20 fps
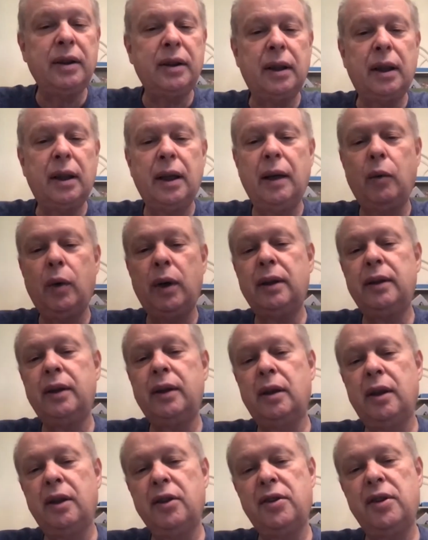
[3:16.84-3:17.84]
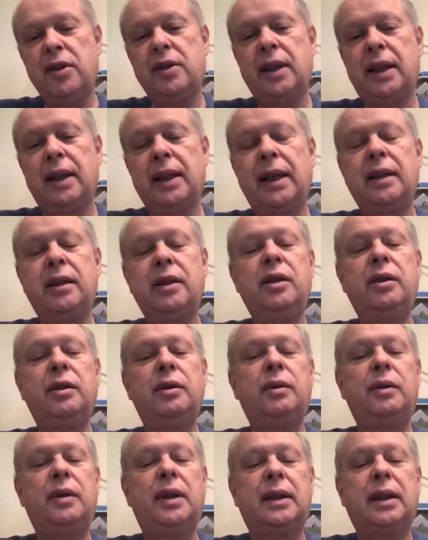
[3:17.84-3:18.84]
Uh, one of the nurses that I knew
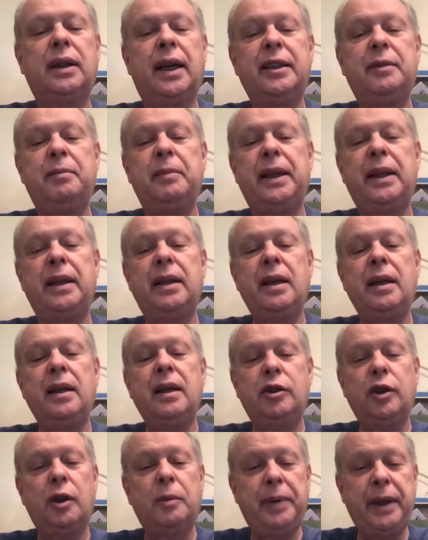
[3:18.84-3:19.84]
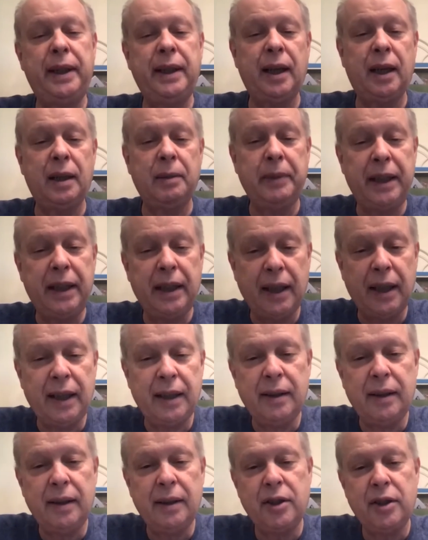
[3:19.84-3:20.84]
that liked me took pity on me, and
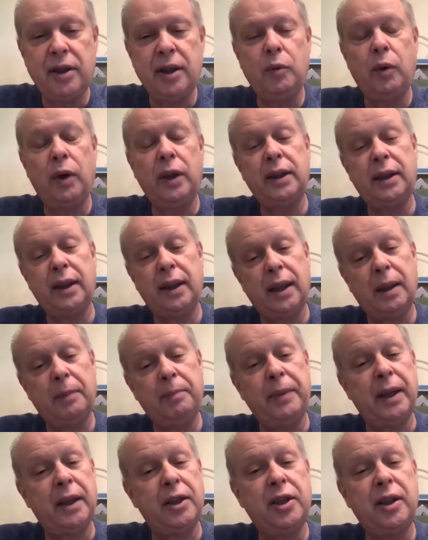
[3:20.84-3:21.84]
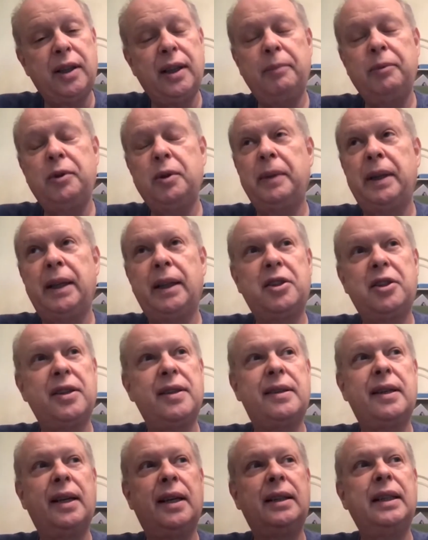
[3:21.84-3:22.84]
she wanted to help me. And she came to me and she
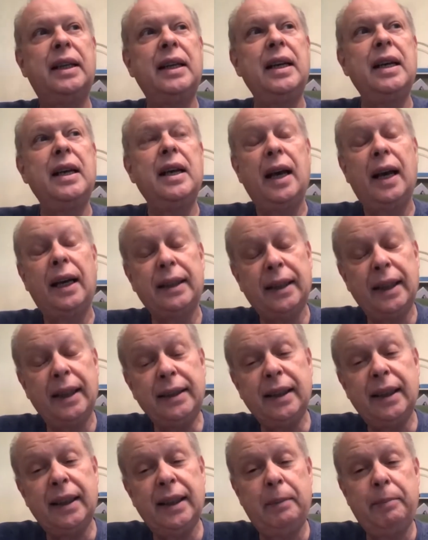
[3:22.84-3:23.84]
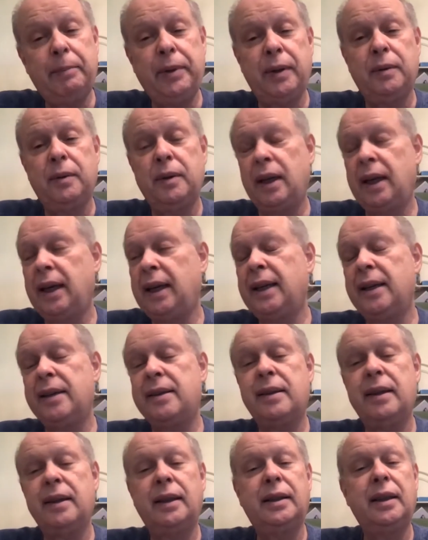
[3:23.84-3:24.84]
said, I'd like to help you. And I
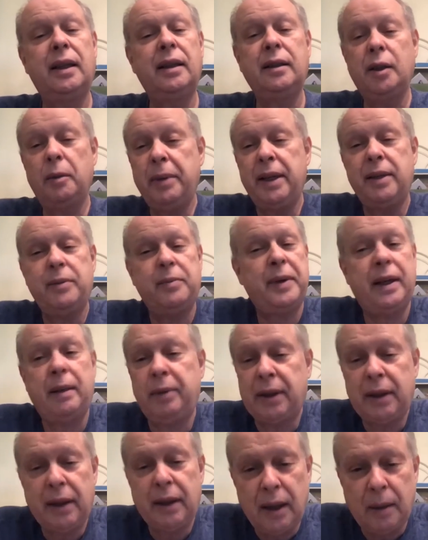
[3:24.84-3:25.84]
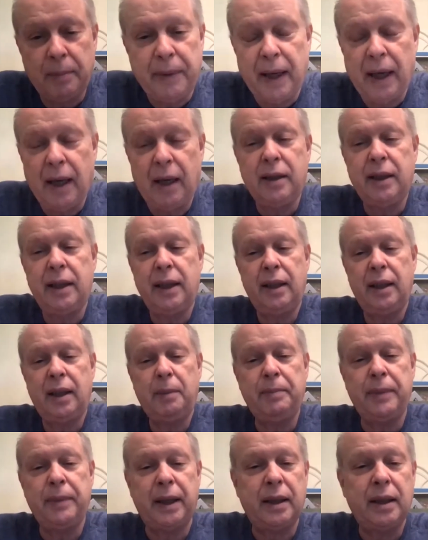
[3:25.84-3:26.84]
said, nobody's been able to help me. How can you help
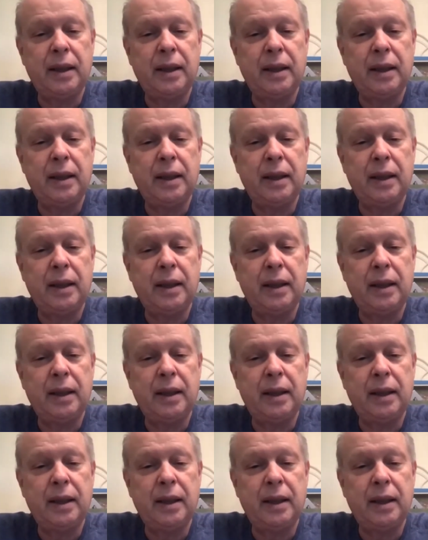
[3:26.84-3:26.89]
me?